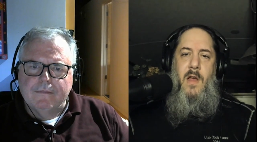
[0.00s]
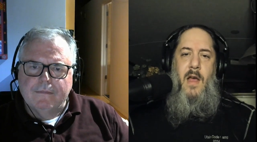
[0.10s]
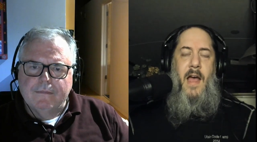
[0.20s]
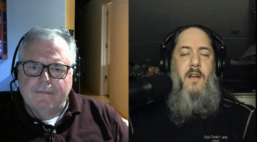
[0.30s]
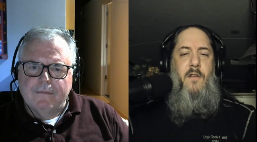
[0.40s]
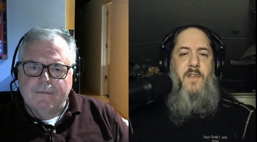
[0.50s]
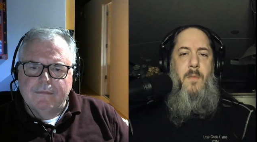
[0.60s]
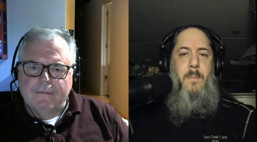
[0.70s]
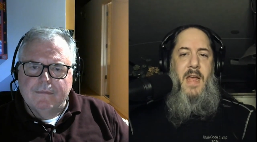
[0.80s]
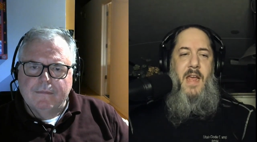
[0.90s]
Speaker 1: I know for
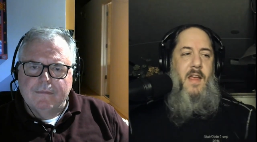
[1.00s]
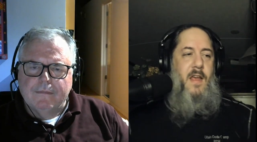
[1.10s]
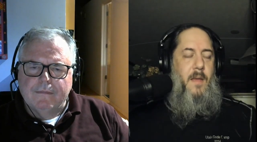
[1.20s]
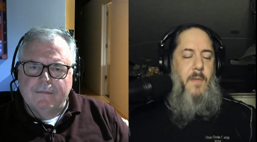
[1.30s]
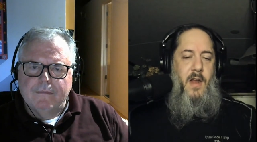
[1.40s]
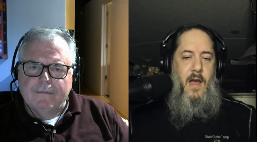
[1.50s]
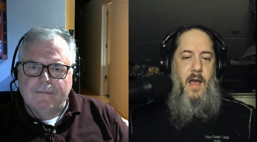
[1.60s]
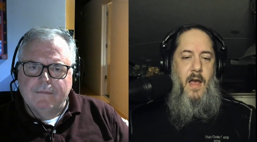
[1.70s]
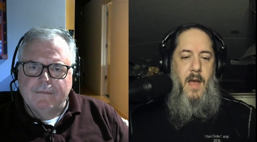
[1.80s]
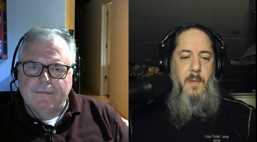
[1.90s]
me, I mean,
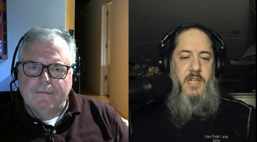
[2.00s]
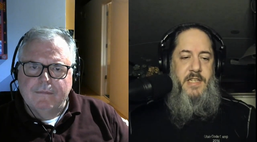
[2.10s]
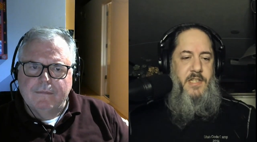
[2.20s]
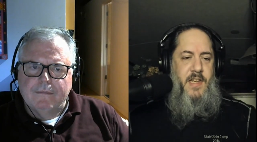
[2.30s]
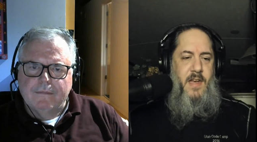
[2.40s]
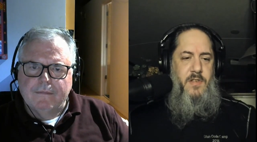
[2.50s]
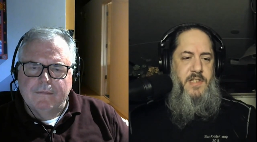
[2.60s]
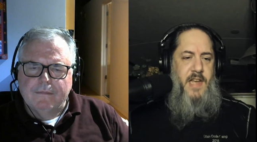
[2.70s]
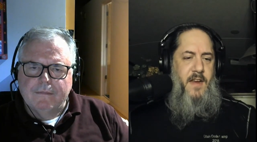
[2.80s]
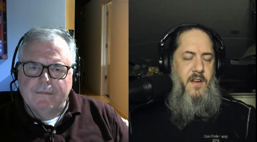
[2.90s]
I, am autistic. I was
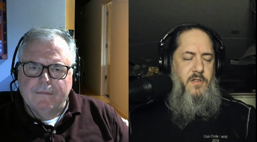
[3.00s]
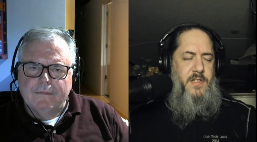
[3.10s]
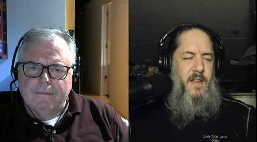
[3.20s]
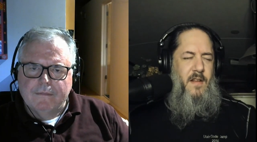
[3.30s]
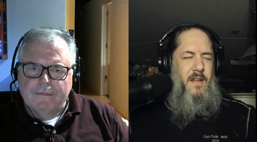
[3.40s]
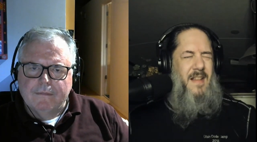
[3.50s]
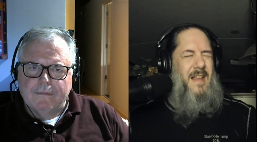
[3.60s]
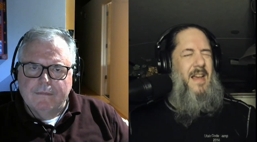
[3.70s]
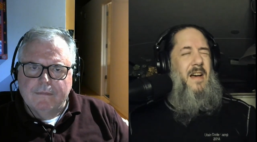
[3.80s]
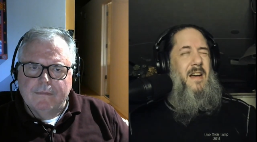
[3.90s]
diagnosed at
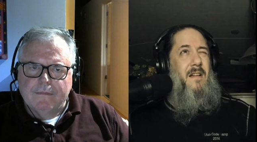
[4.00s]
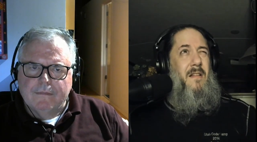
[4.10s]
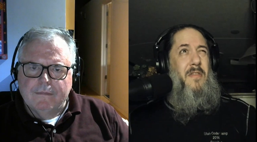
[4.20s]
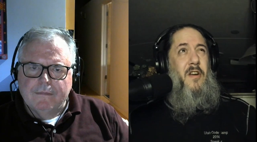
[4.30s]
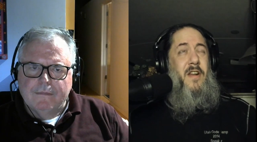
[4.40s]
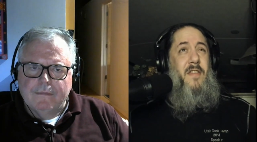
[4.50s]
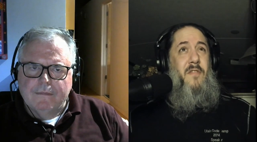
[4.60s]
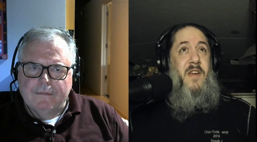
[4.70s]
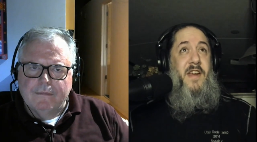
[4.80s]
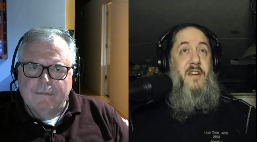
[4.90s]
uh,
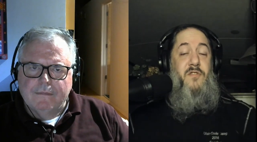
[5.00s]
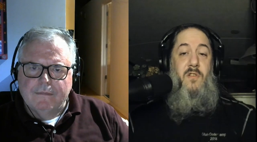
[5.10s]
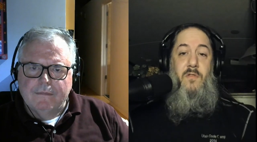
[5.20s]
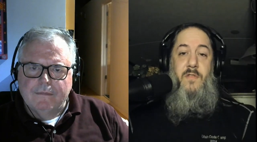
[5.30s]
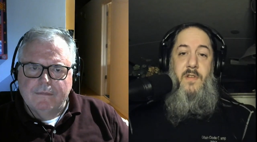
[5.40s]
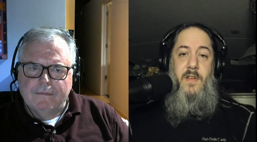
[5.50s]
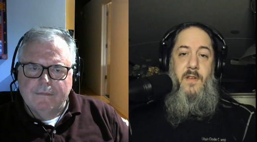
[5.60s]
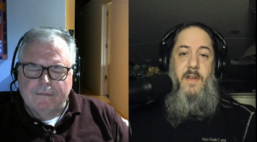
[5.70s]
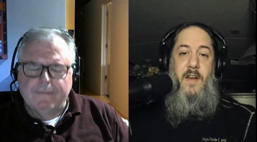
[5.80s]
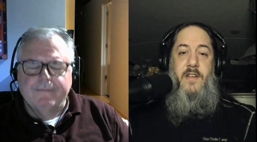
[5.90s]
33 years old
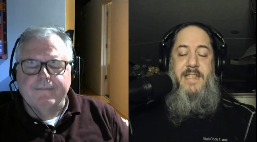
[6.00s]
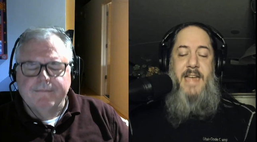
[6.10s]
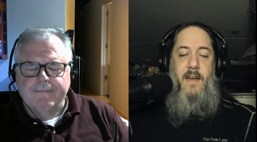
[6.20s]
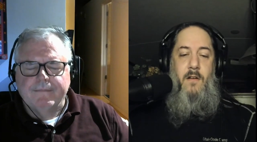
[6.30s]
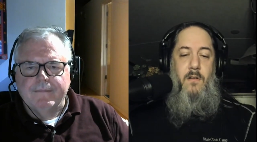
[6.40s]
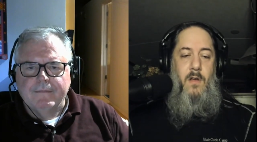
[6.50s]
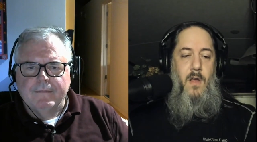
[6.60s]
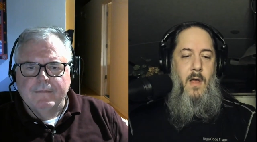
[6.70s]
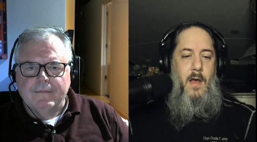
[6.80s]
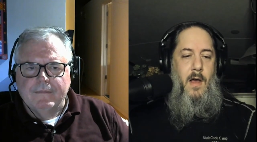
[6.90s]
here in Seattle.
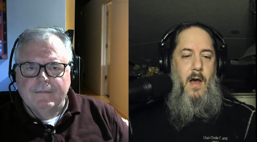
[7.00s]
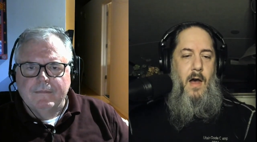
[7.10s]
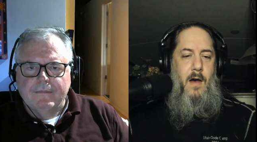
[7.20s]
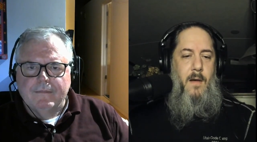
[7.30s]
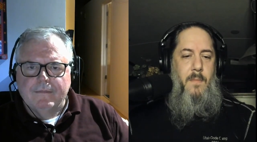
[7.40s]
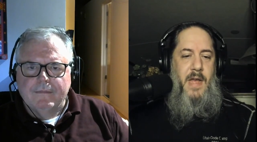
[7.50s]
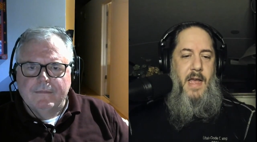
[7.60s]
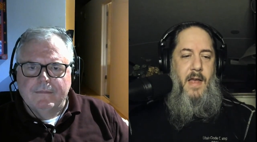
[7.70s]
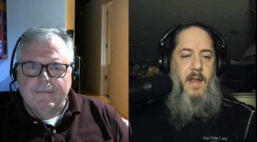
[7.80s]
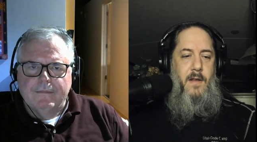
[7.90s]
Um,
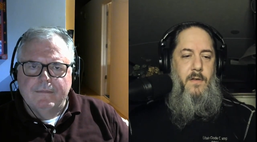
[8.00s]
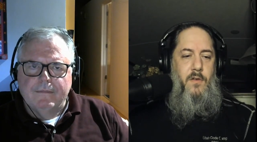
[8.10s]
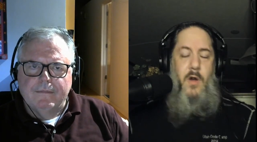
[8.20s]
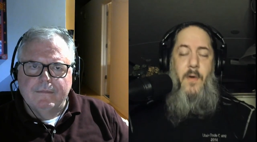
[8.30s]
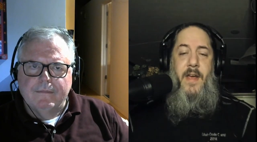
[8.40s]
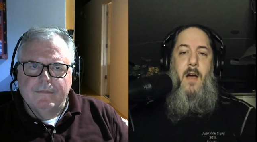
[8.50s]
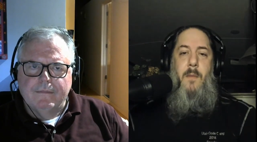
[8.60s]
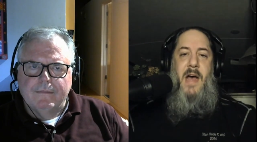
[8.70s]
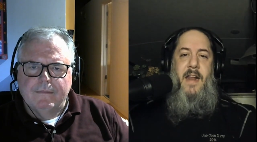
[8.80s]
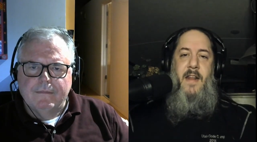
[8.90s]
and growing up,
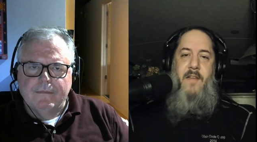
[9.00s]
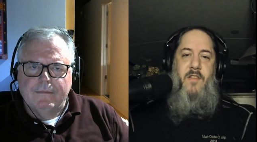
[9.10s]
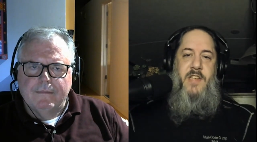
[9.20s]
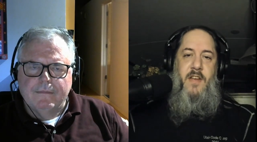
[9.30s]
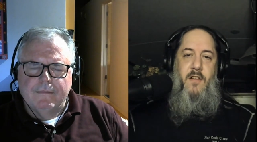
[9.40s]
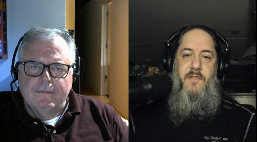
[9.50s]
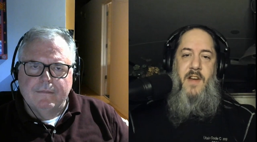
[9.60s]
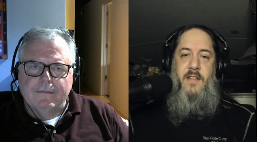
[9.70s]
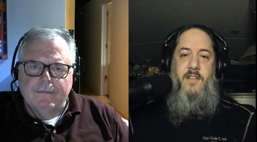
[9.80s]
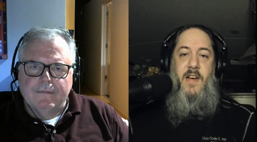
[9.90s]
I didn't have a single
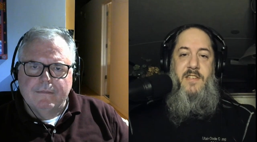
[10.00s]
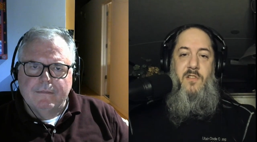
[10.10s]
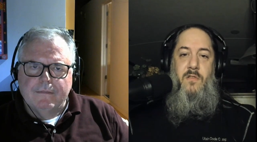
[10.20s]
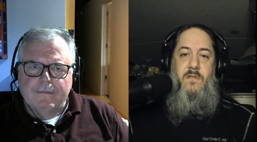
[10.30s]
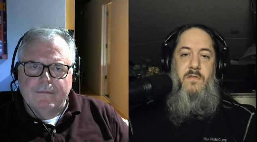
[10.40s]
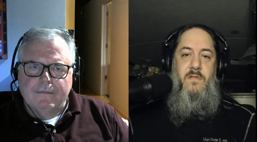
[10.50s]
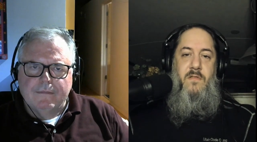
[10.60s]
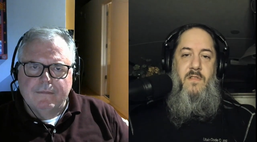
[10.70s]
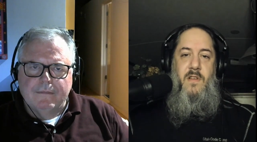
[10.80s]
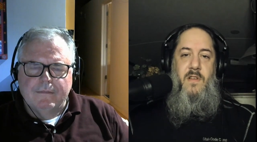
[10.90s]
friend until high school.
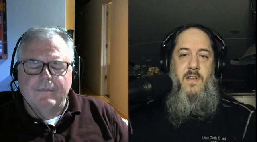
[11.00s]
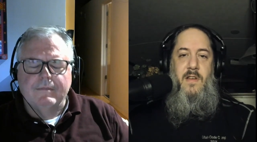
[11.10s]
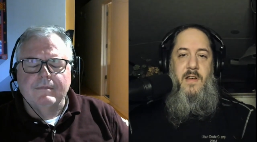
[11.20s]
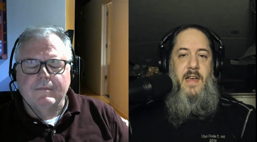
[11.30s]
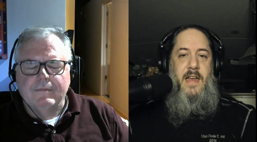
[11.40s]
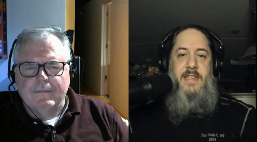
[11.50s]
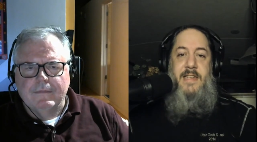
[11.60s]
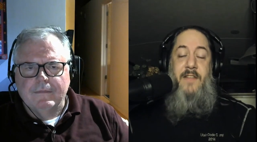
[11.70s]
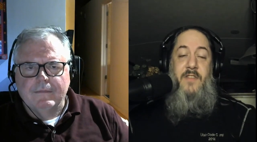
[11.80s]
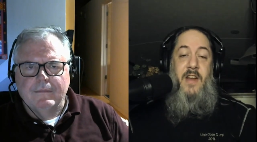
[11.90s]
And it's
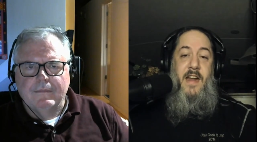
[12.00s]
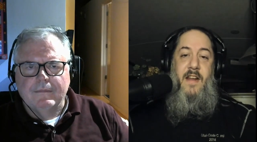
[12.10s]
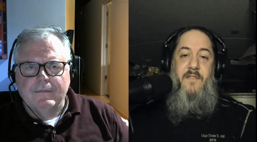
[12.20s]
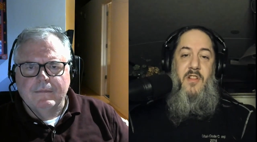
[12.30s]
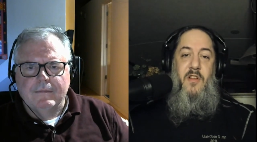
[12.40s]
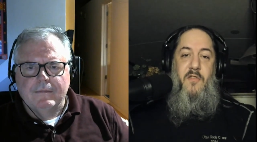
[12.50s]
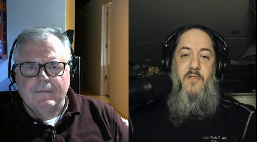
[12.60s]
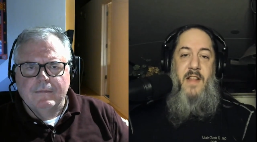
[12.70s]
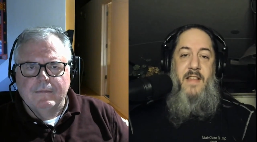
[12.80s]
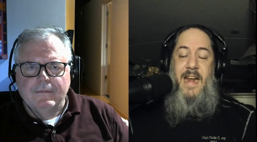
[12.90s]
not that I didn't have close
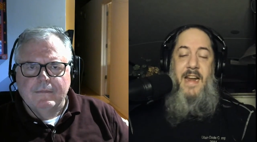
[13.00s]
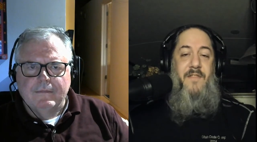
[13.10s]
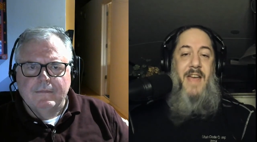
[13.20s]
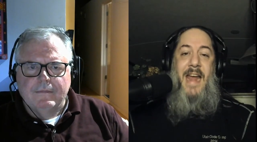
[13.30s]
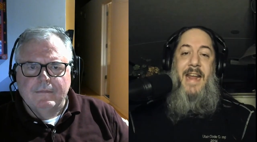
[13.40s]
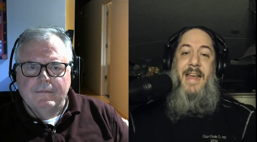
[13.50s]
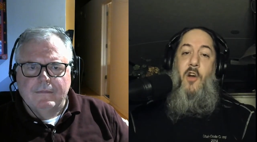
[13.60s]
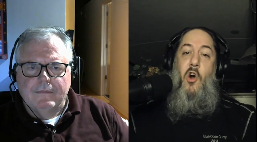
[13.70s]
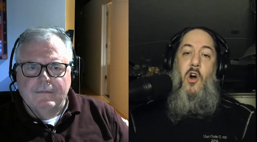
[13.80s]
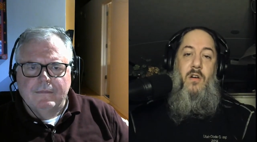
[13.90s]
friends, I didn't have any at all.